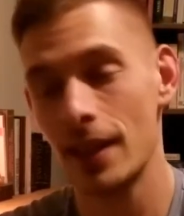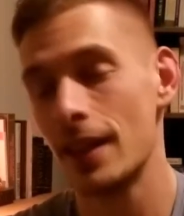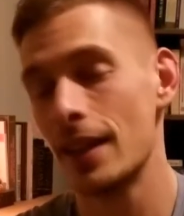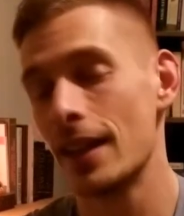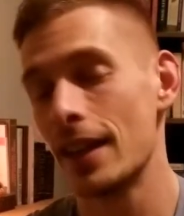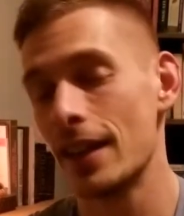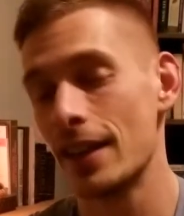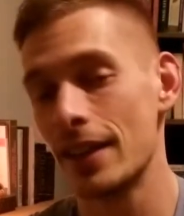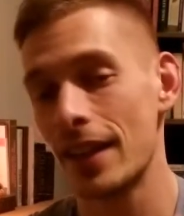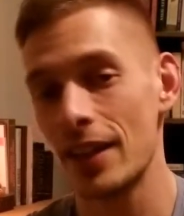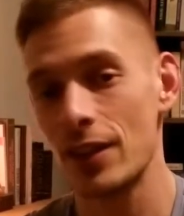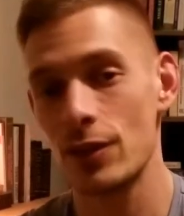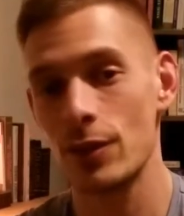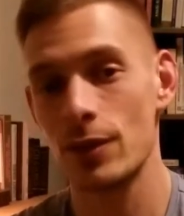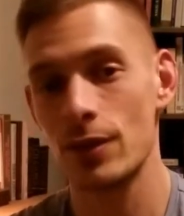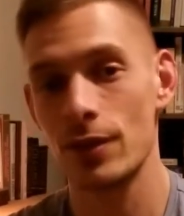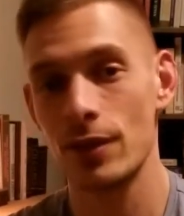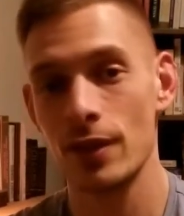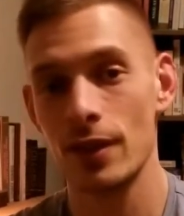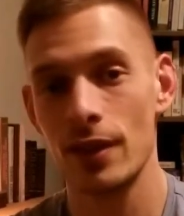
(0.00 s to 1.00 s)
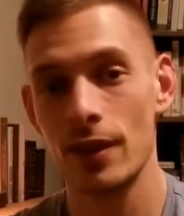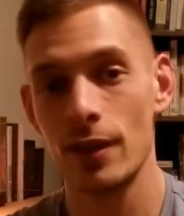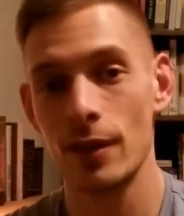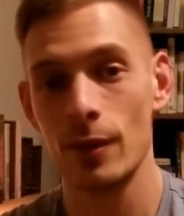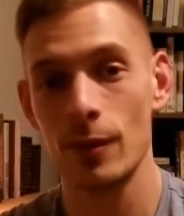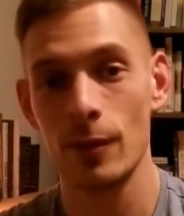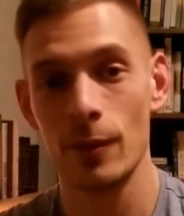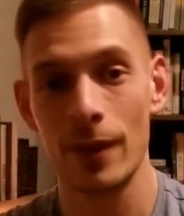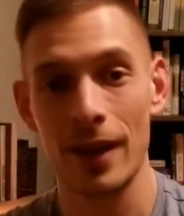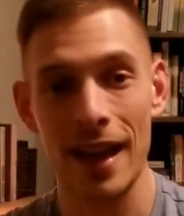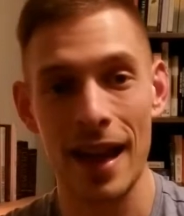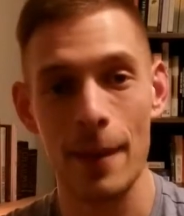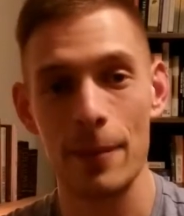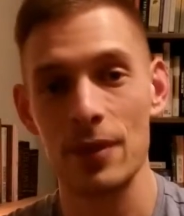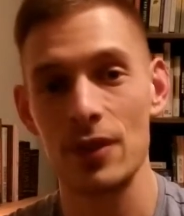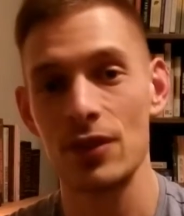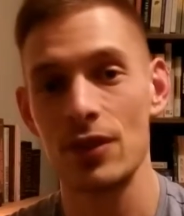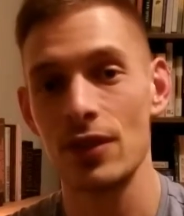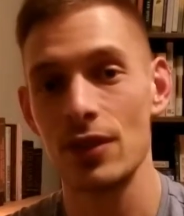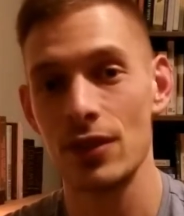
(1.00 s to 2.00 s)
And that's what
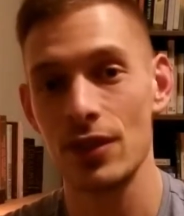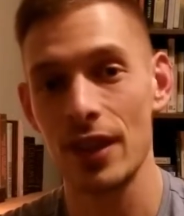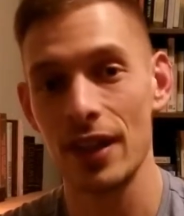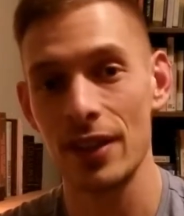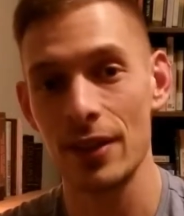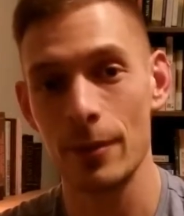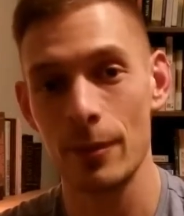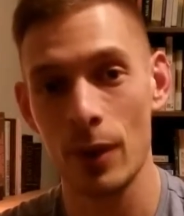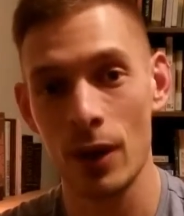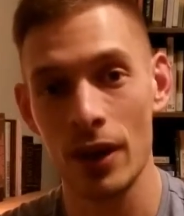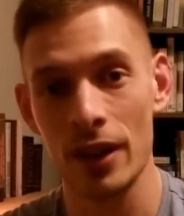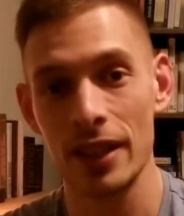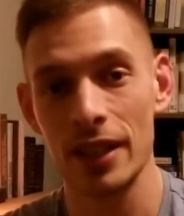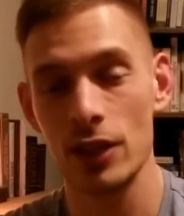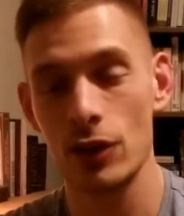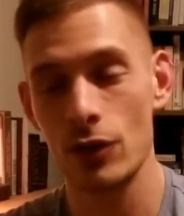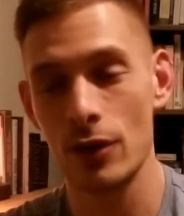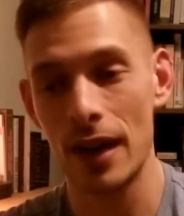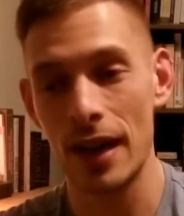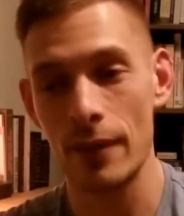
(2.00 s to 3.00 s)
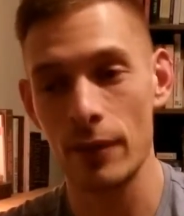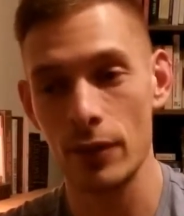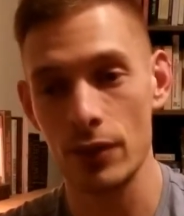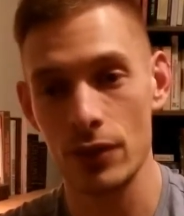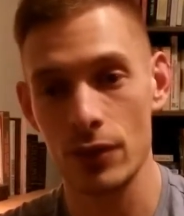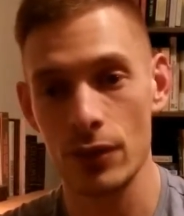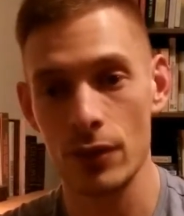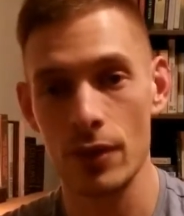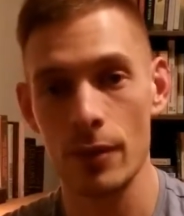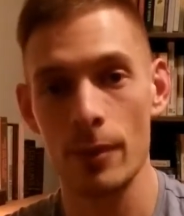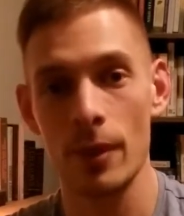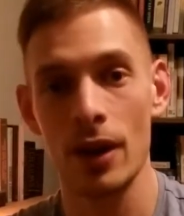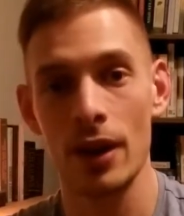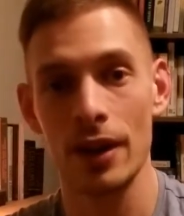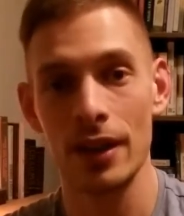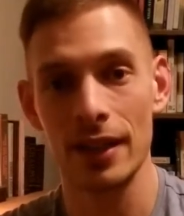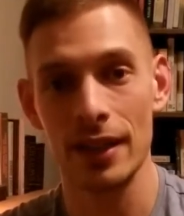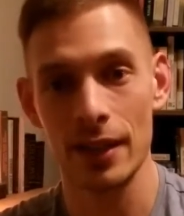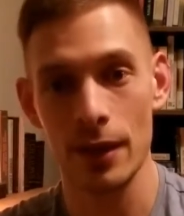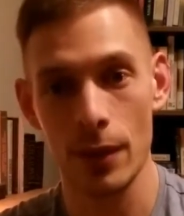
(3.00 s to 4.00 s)
happens inside the body. It travels through the
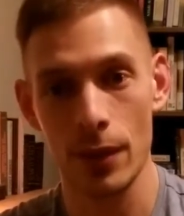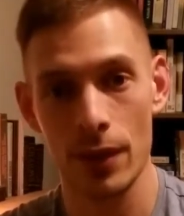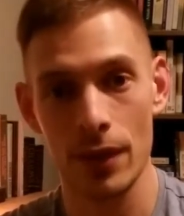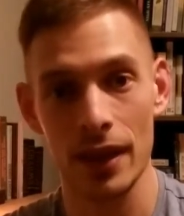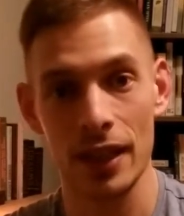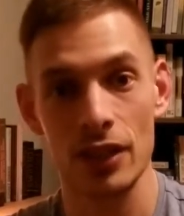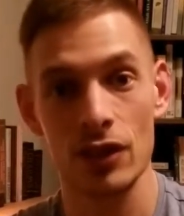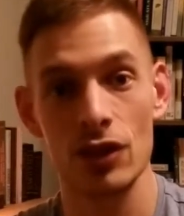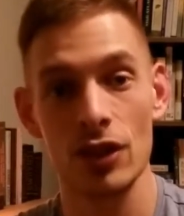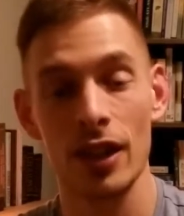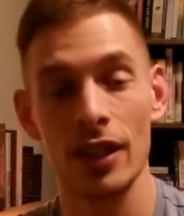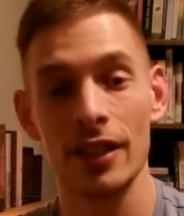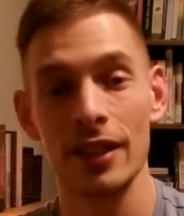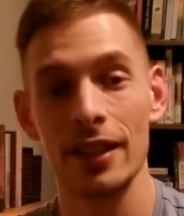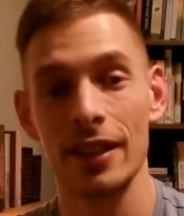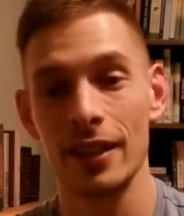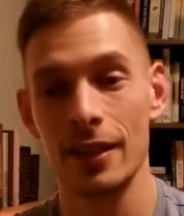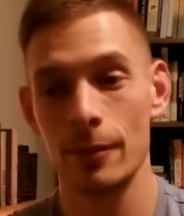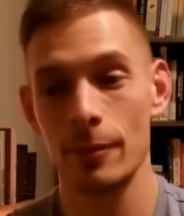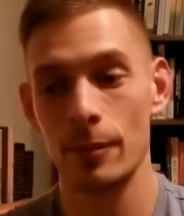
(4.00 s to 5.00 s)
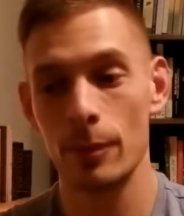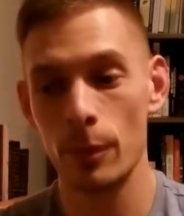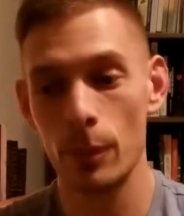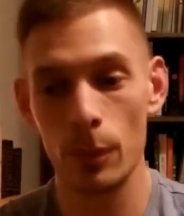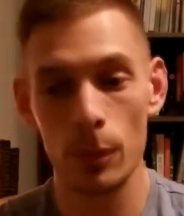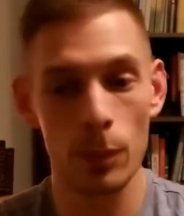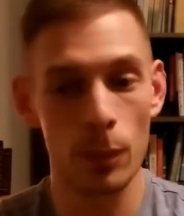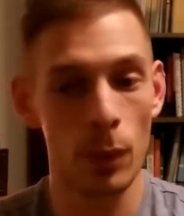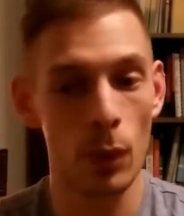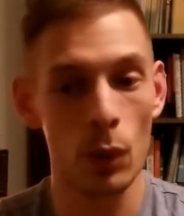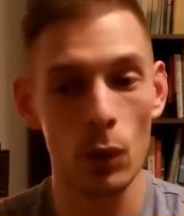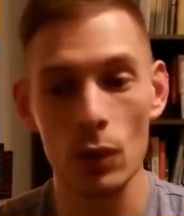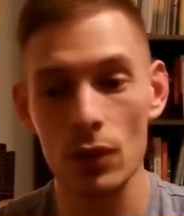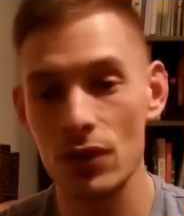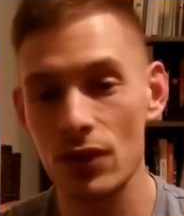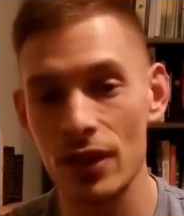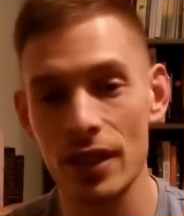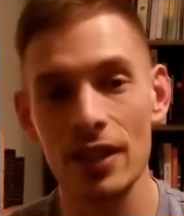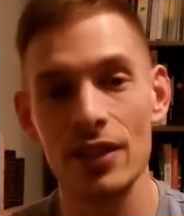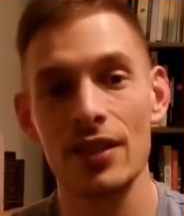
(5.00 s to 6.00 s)
body in a thick jelly, and it pulls
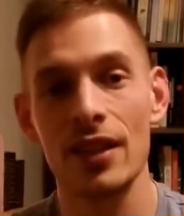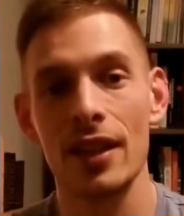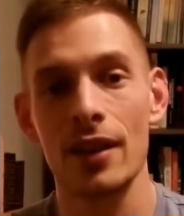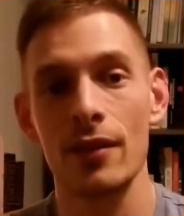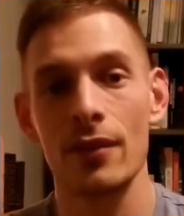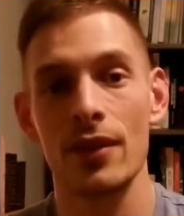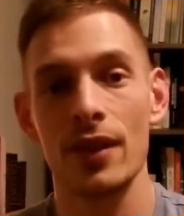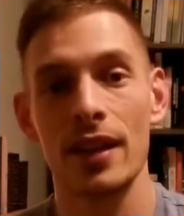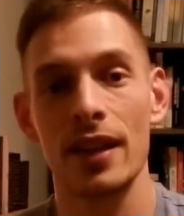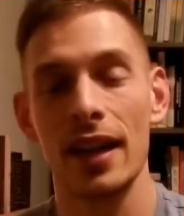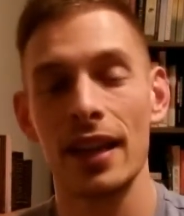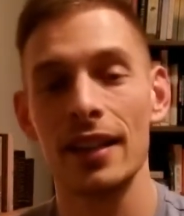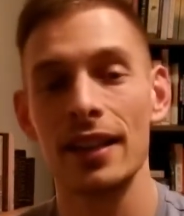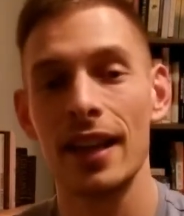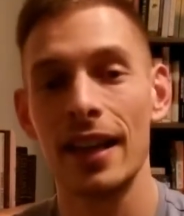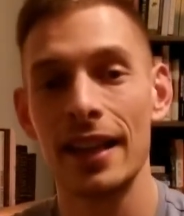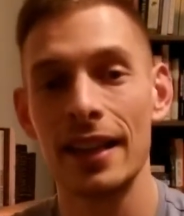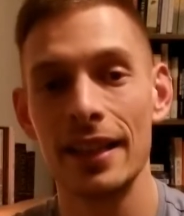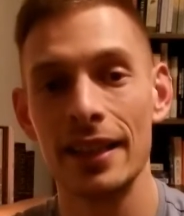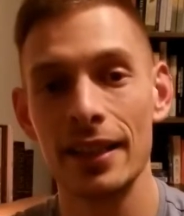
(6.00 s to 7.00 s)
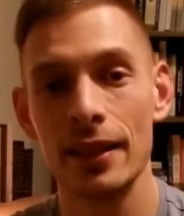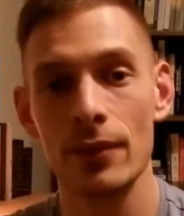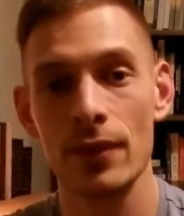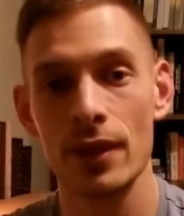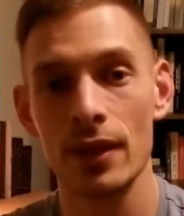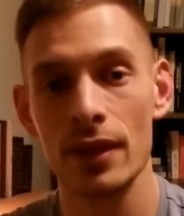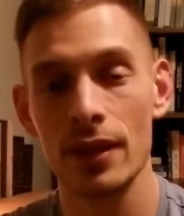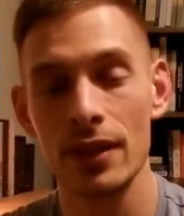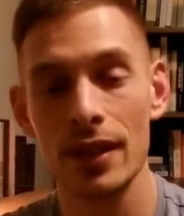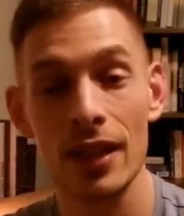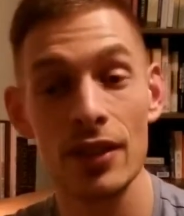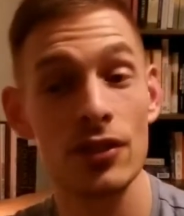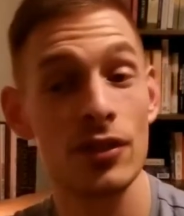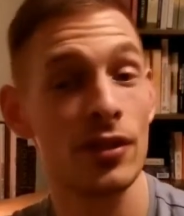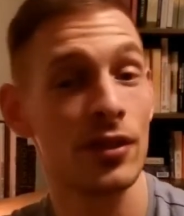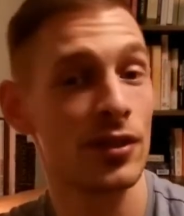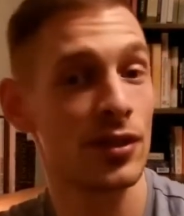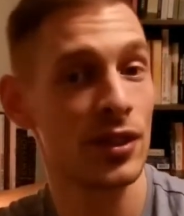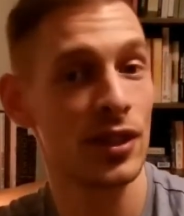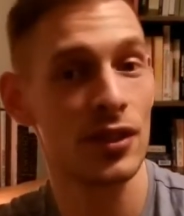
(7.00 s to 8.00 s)
things out of the gut lining of the
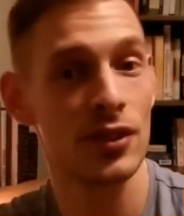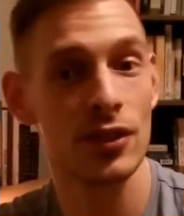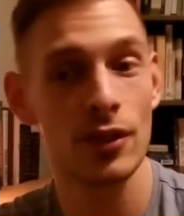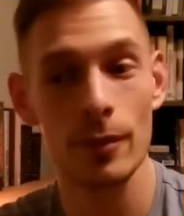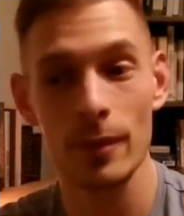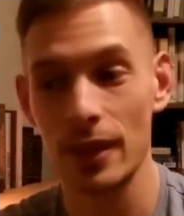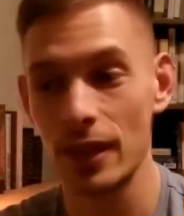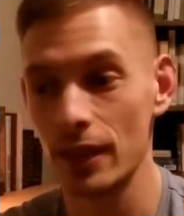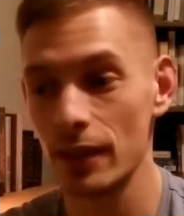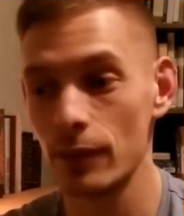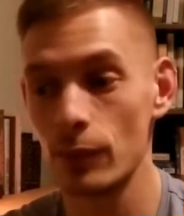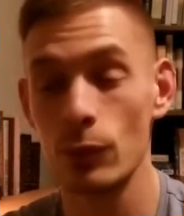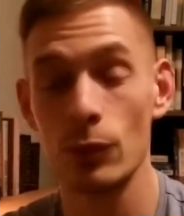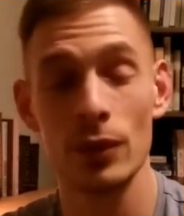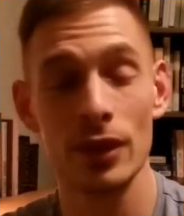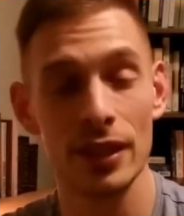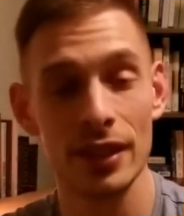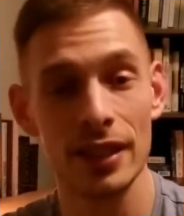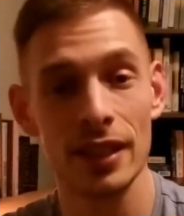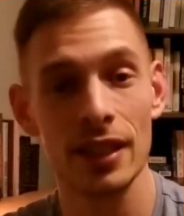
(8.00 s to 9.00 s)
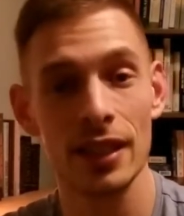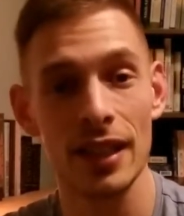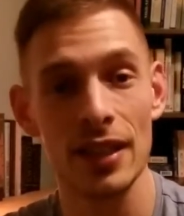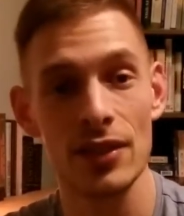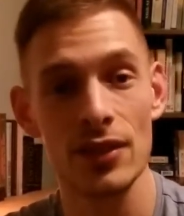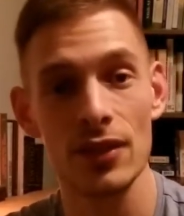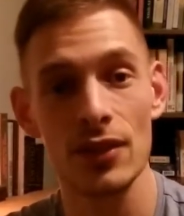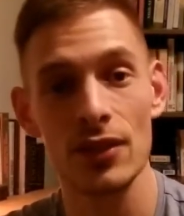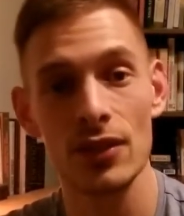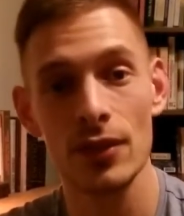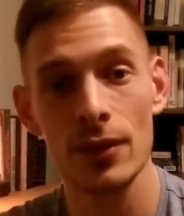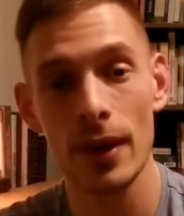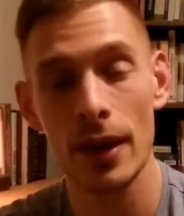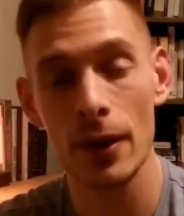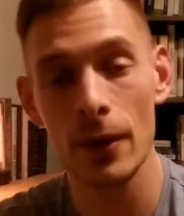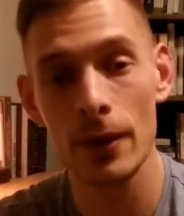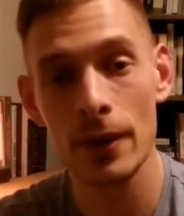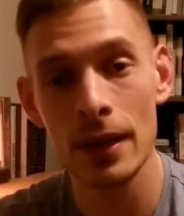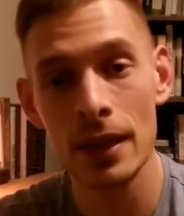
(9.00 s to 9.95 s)
intestinal system, and it really cleanses you out.